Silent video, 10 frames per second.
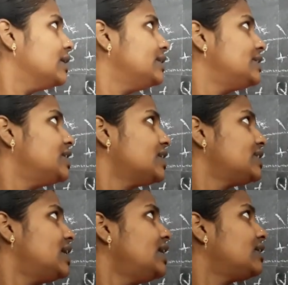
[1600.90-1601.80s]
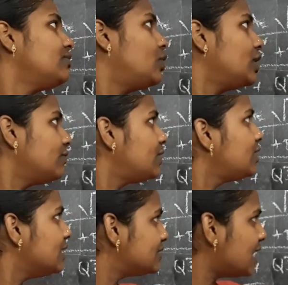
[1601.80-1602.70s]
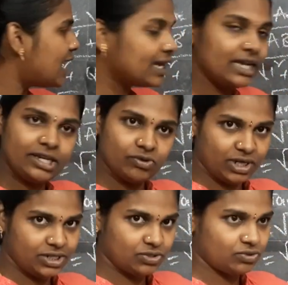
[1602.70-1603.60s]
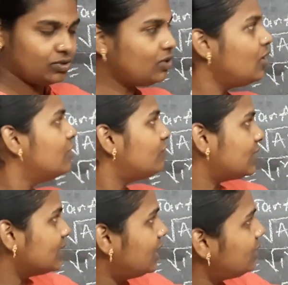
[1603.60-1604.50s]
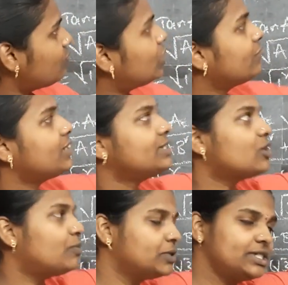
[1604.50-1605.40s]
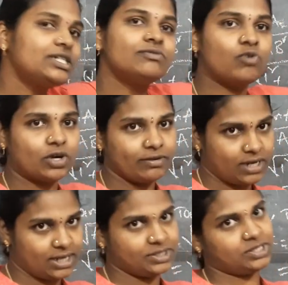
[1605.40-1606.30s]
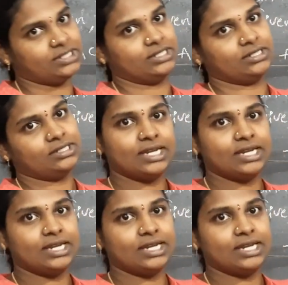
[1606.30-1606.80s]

It's just that whatever is the angle, you need to know for that, whatever is opposite and whatever adjacent.